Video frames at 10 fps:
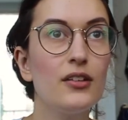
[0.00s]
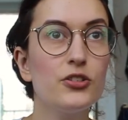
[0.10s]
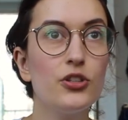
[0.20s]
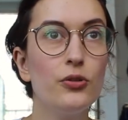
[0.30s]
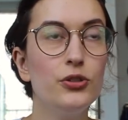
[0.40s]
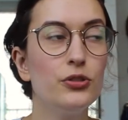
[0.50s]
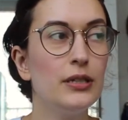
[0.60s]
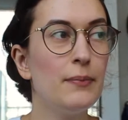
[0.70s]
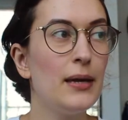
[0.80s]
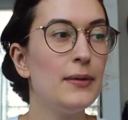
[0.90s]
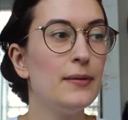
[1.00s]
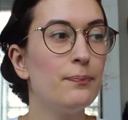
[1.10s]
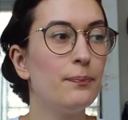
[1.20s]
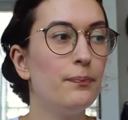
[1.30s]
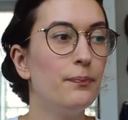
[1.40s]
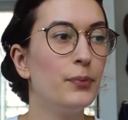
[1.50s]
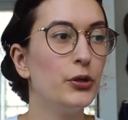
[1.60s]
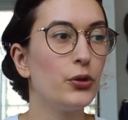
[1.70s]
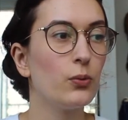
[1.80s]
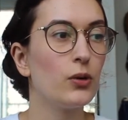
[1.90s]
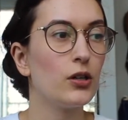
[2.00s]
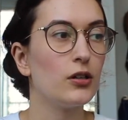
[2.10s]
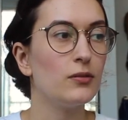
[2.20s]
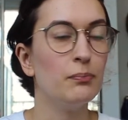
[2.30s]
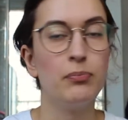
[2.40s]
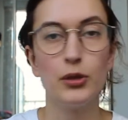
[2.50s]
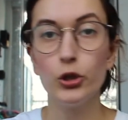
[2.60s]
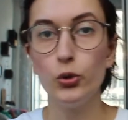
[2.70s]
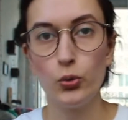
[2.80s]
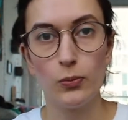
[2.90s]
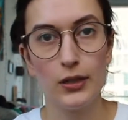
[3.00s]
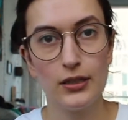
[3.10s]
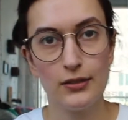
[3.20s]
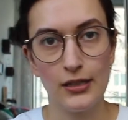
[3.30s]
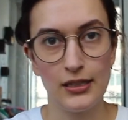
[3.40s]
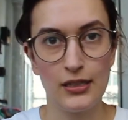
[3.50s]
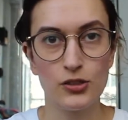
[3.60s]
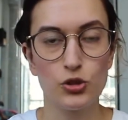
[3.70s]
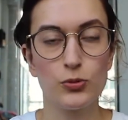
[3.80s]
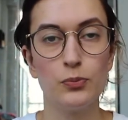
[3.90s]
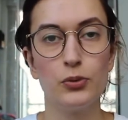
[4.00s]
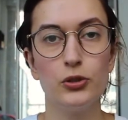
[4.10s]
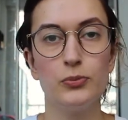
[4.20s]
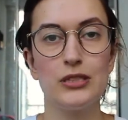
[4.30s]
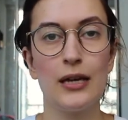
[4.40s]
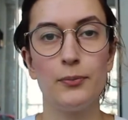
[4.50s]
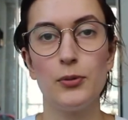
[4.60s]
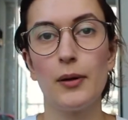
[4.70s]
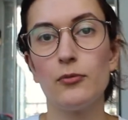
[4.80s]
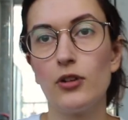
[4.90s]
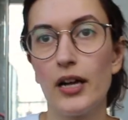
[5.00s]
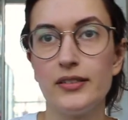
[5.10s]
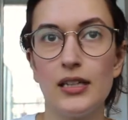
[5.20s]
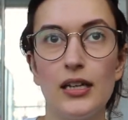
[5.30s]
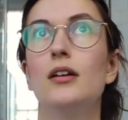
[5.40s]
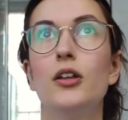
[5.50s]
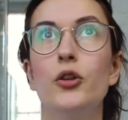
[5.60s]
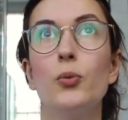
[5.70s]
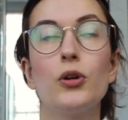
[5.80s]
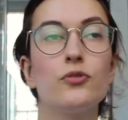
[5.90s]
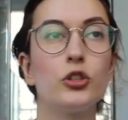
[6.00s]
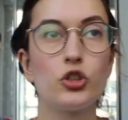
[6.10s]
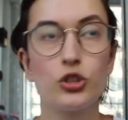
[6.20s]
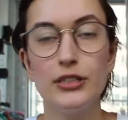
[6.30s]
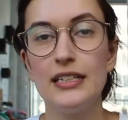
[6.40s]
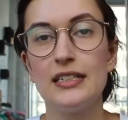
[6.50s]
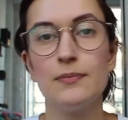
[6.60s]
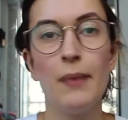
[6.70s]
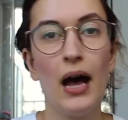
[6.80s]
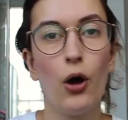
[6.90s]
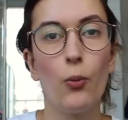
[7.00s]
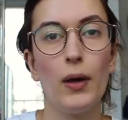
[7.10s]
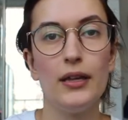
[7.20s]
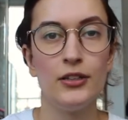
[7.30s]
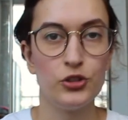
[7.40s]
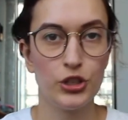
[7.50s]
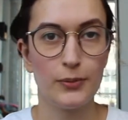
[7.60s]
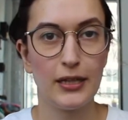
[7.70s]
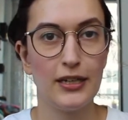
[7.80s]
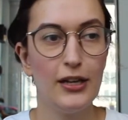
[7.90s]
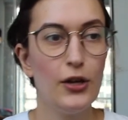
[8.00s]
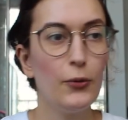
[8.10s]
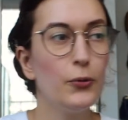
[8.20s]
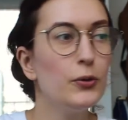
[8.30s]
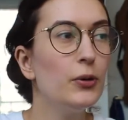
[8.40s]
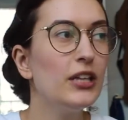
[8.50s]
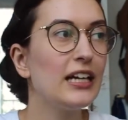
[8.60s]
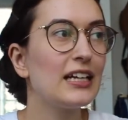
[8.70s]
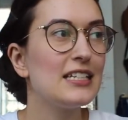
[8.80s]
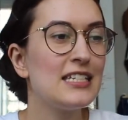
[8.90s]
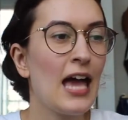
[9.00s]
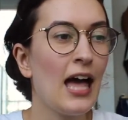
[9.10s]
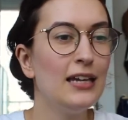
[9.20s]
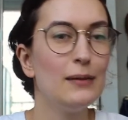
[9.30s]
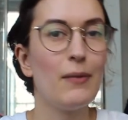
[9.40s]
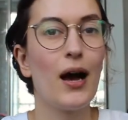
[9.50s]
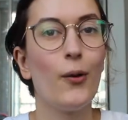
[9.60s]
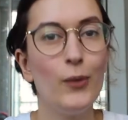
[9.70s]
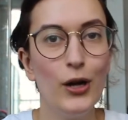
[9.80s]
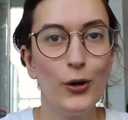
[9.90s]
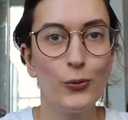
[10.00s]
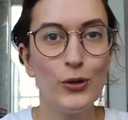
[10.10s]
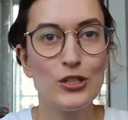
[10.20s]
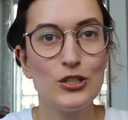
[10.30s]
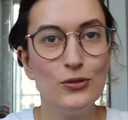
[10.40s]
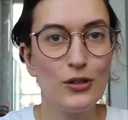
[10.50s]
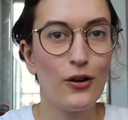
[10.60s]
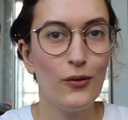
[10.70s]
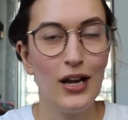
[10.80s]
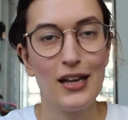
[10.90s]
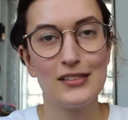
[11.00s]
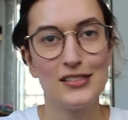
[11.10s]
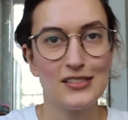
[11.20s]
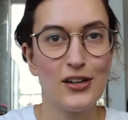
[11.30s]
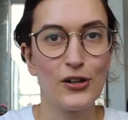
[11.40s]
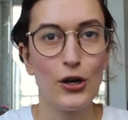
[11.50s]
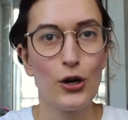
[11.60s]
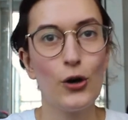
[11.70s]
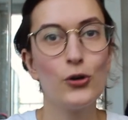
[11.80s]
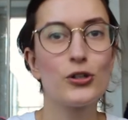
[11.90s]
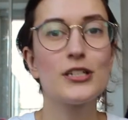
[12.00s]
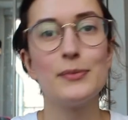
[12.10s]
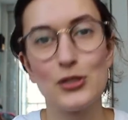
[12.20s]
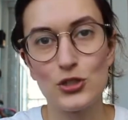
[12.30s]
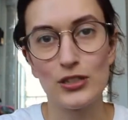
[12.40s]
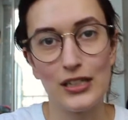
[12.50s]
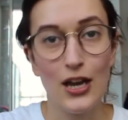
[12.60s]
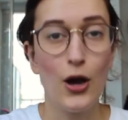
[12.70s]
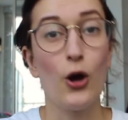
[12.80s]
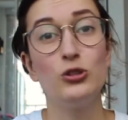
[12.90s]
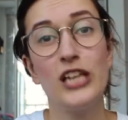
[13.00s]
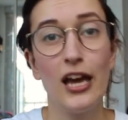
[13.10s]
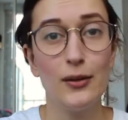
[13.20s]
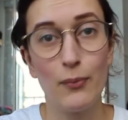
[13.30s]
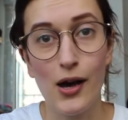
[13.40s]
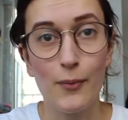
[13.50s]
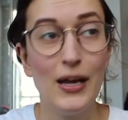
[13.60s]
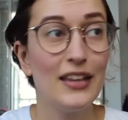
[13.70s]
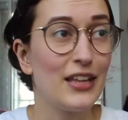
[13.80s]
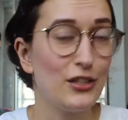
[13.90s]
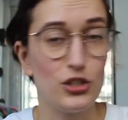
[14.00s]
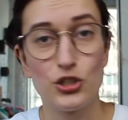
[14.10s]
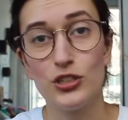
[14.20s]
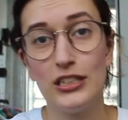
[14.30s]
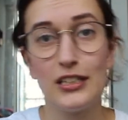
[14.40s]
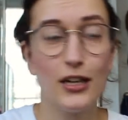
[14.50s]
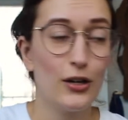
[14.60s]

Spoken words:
So you can maybe put the word bloom, the English word bloom, to help you memorize it. The word for tree is Baum in German. We can put like Tannenbaum, which you know is a song, Oh Christmas Tree, Oh Tannenbaum, that's a tree.